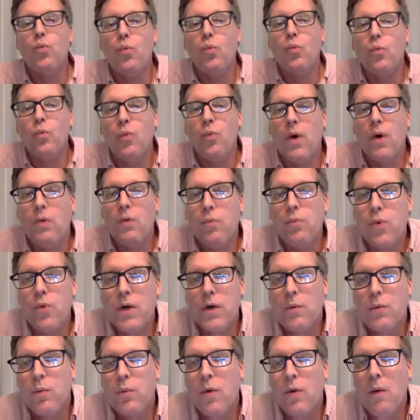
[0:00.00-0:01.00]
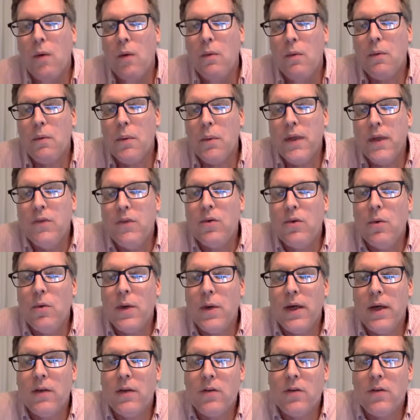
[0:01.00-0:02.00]
what were we
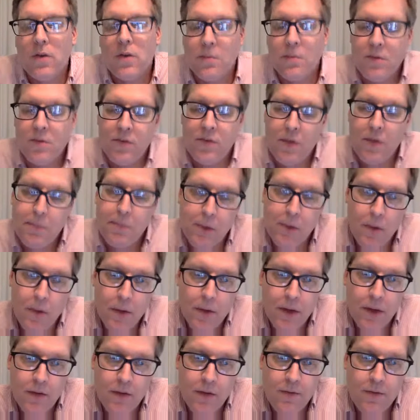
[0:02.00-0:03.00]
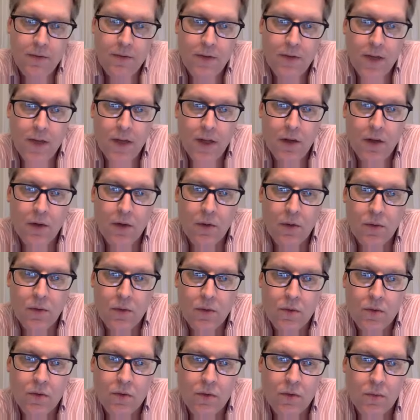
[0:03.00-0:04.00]
doing in terms of uploading
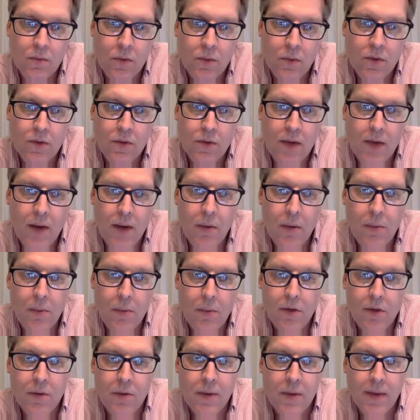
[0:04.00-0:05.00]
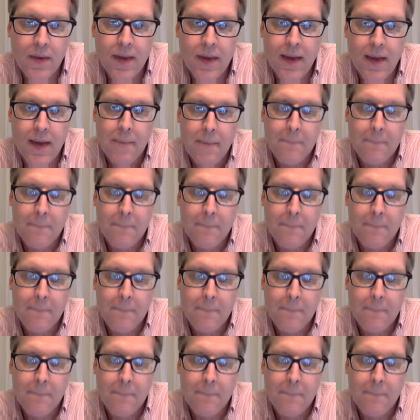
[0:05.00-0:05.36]
videos? How were we doing that?